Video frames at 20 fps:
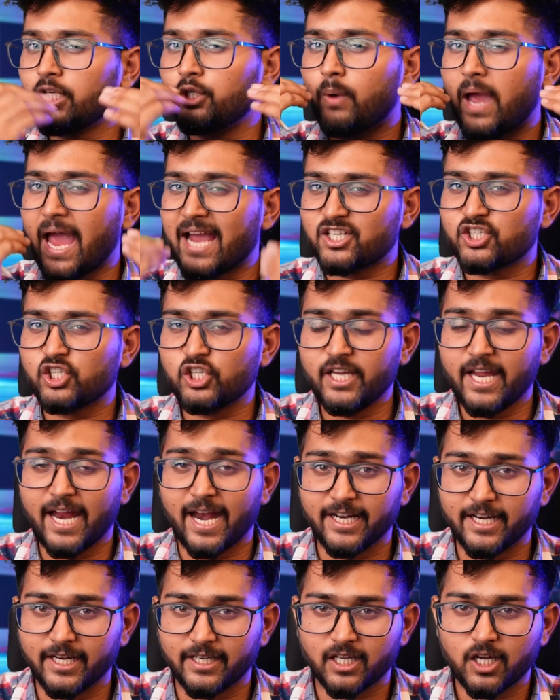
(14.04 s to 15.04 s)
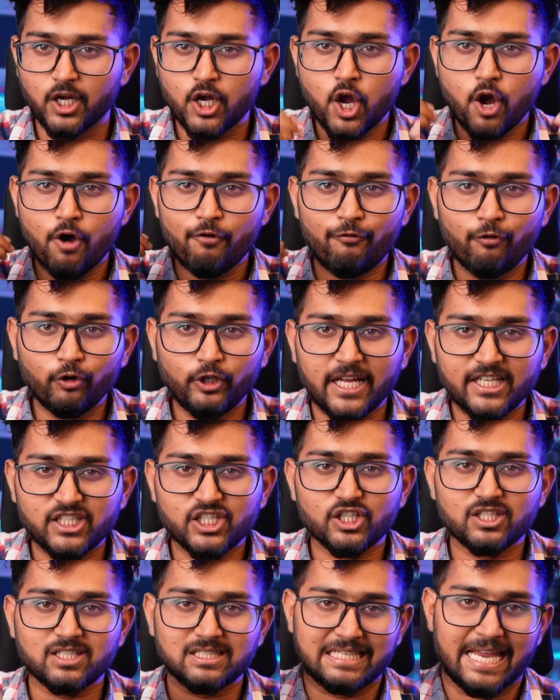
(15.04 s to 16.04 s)
actually edit
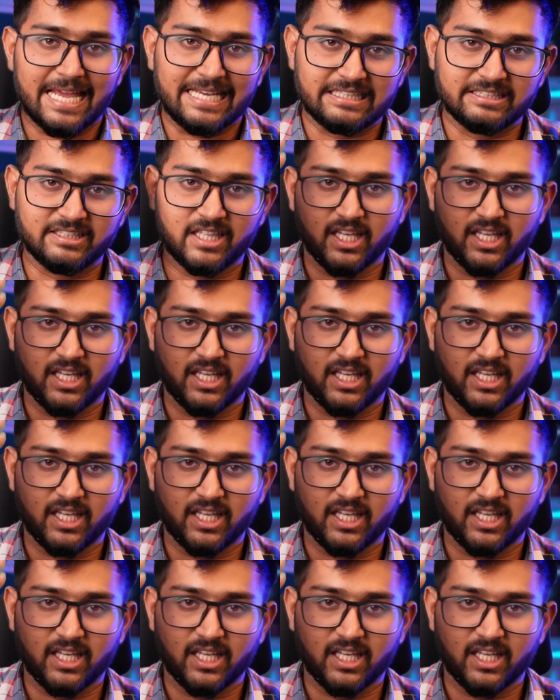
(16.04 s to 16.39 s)
footages like